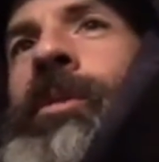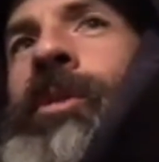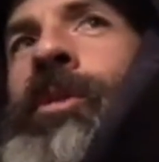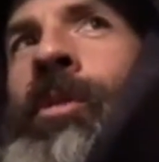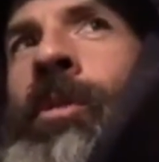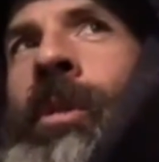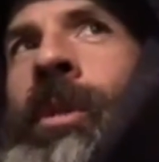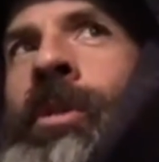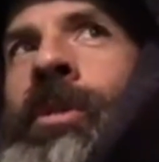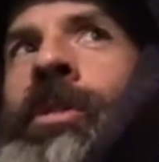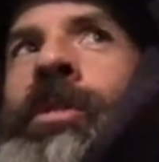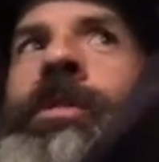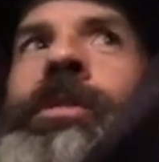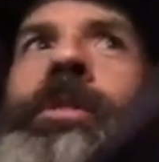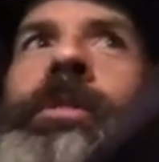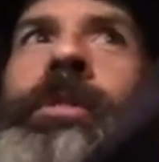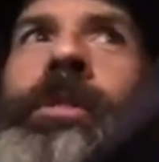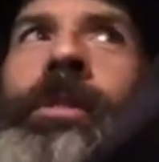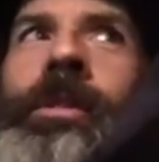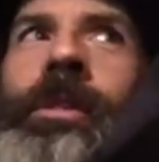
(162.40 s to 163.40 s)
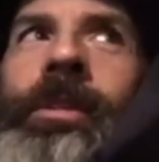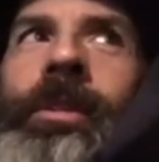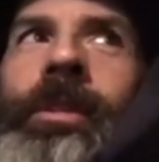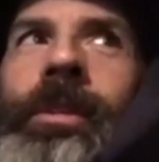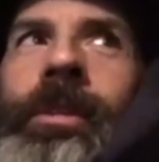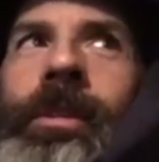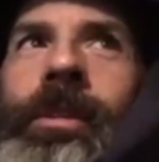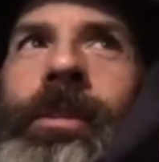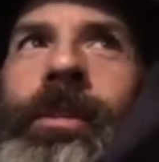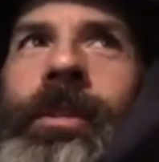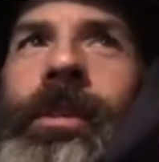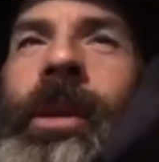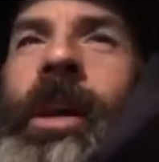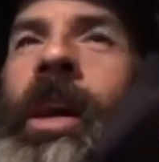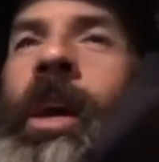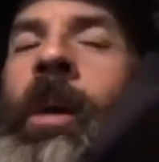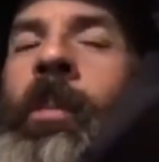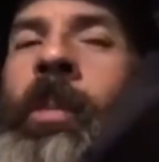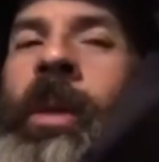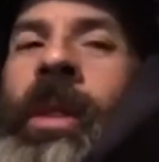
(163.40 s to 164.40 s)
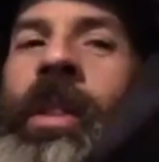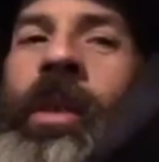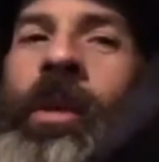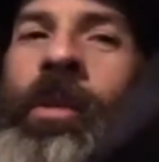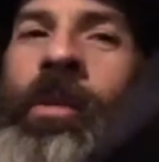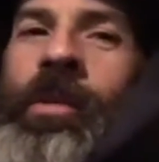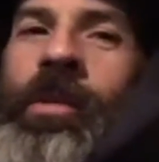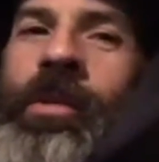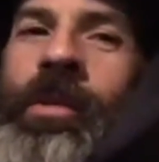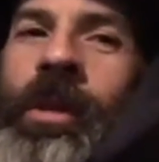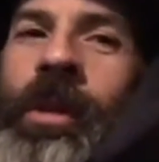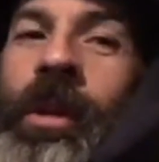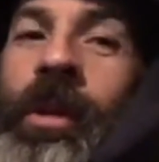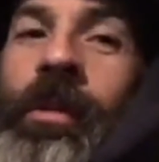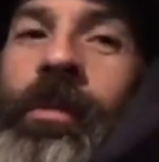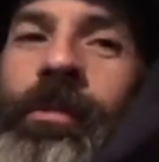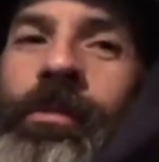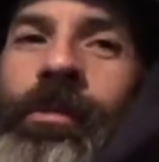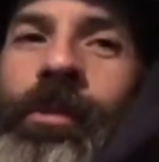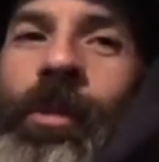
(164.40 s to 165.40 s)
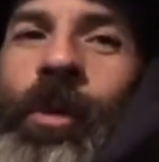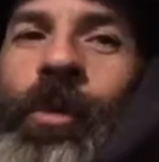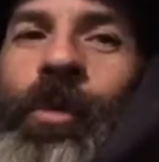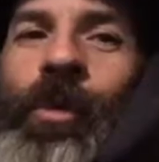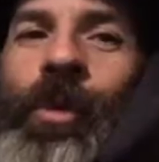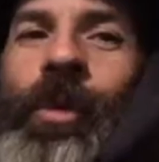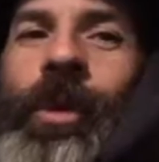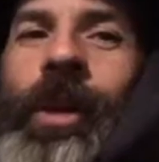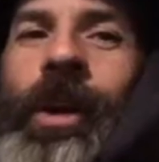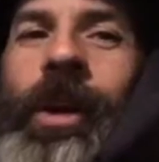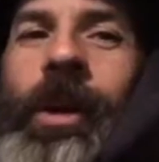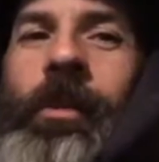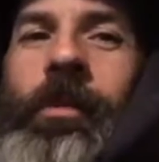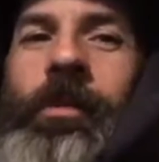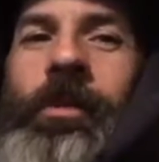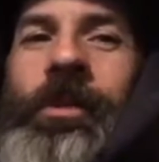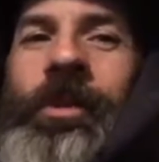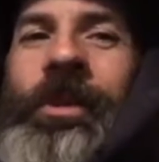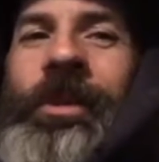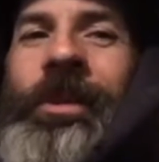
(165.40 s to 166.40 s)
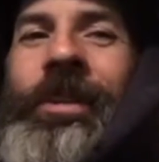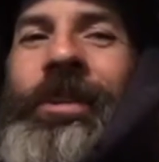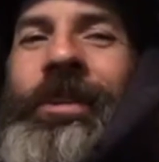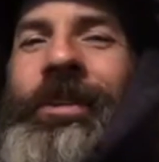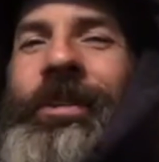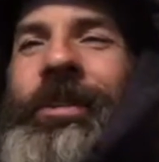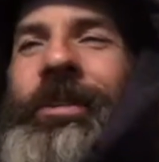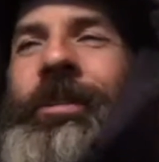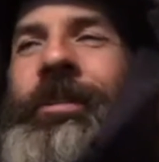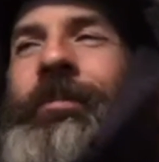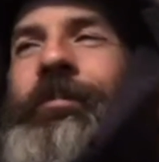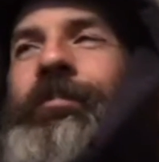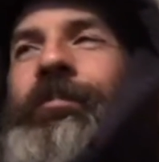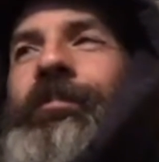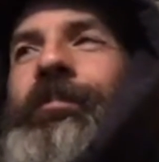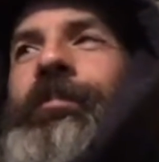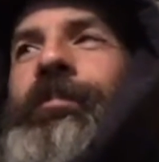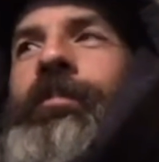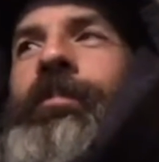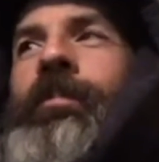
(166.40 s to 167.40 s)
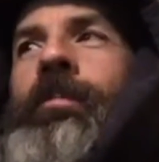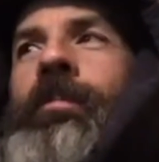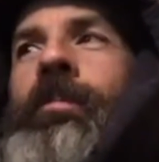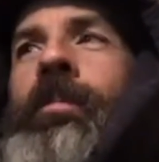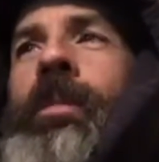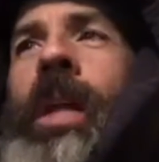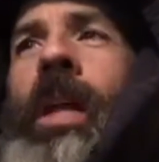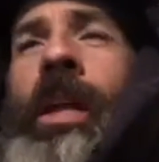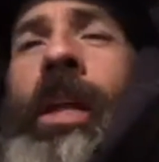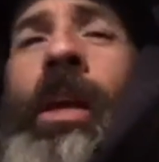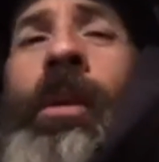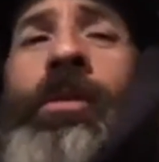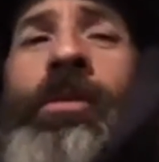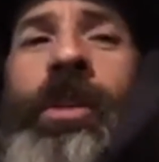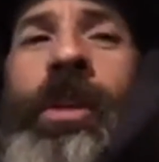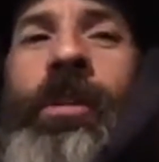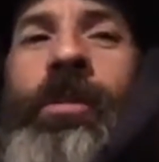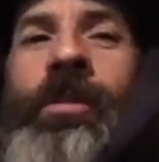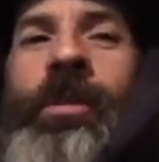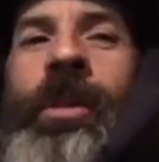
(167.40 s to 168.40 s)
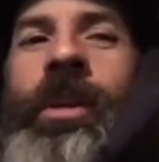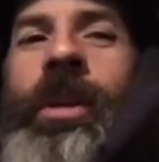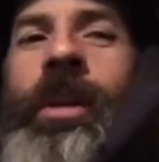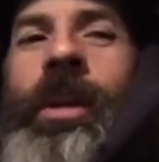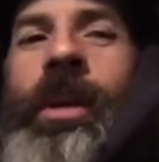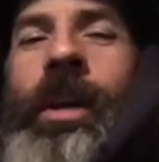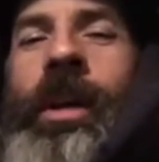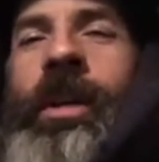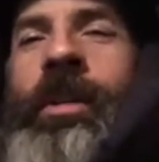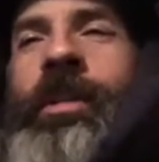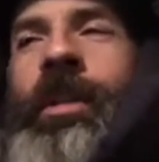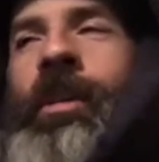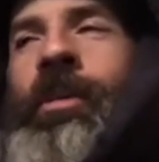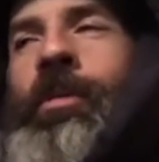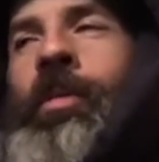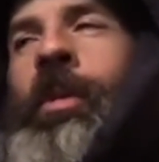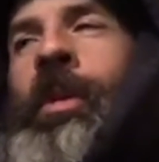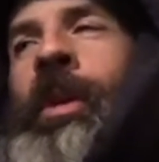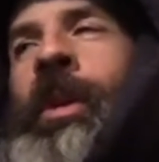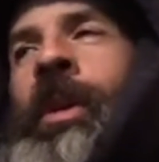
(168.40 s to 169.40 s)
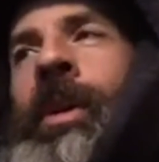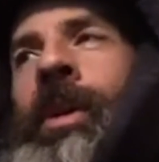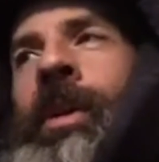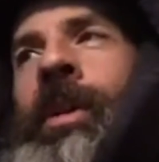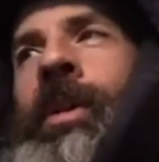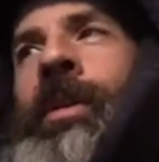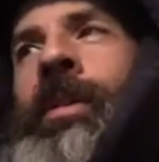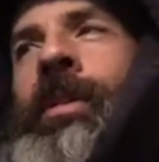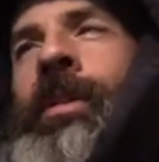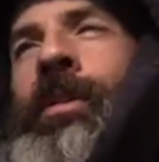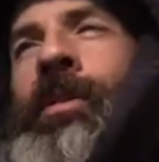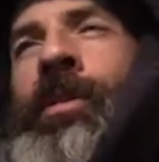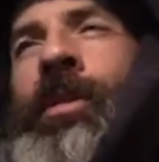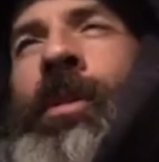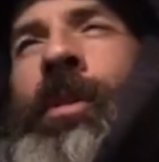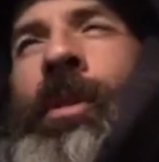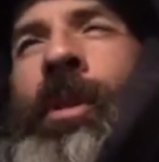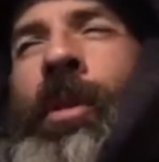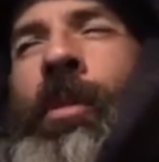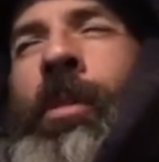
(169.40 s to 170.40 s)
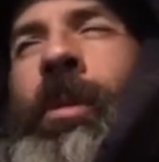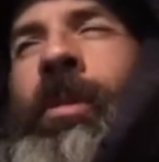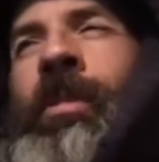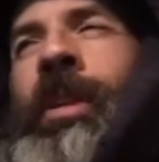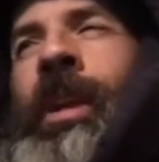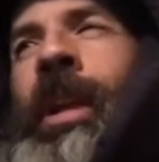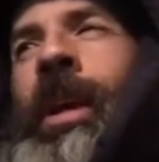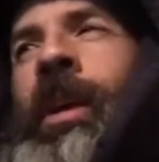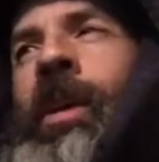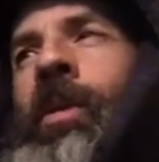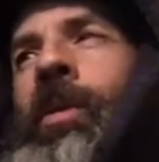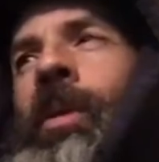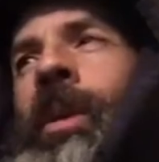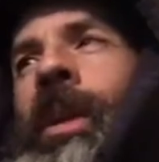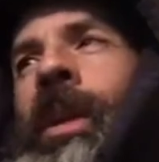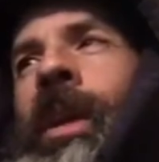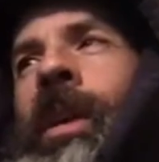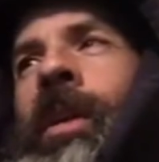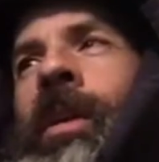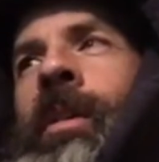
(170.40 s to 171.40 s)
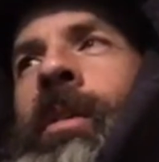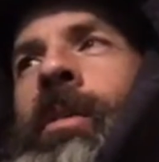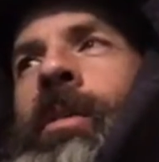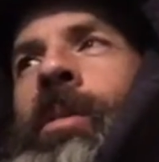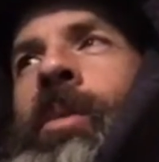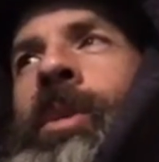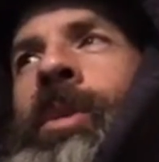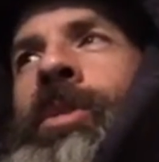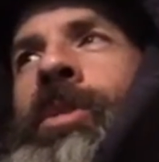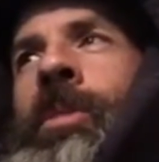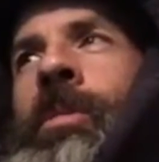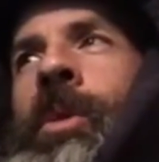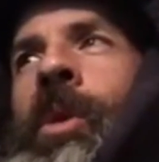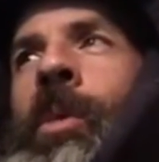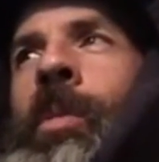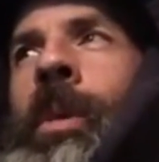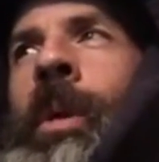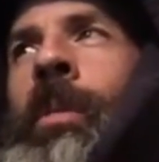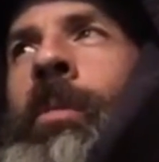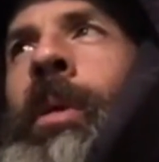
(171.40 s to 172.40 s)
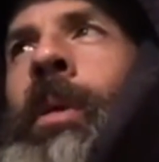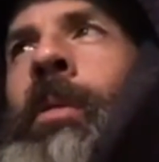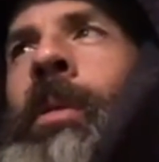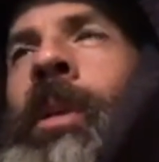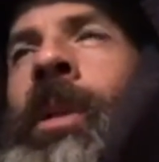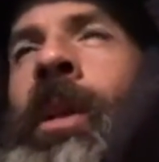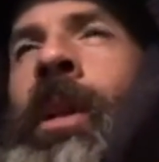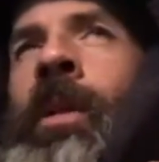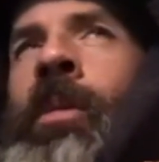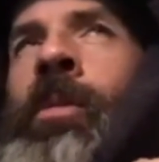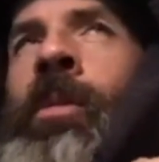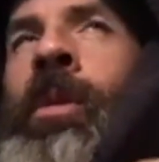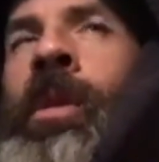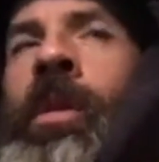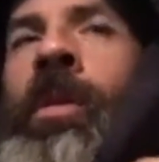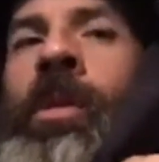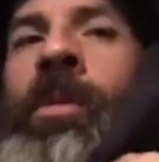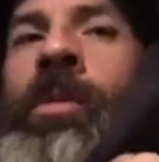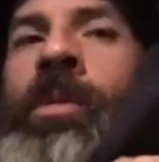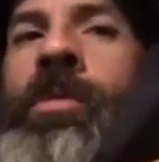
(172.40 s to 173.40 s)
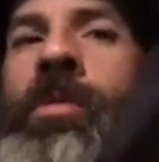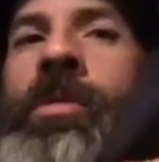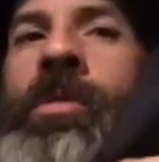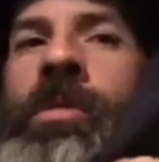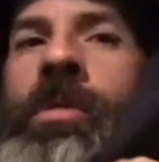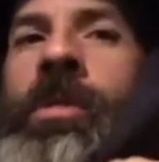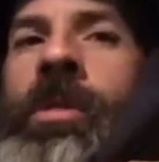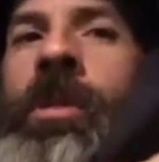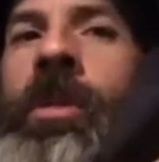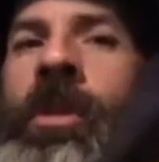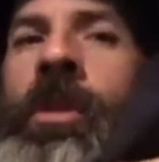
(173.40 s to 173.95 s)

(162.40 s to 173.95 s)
so I just copied those like 3 or 4 times, and now it sounds pretty good. There's still a little bit of an echo in there, which I'm hoping maybe to get one of those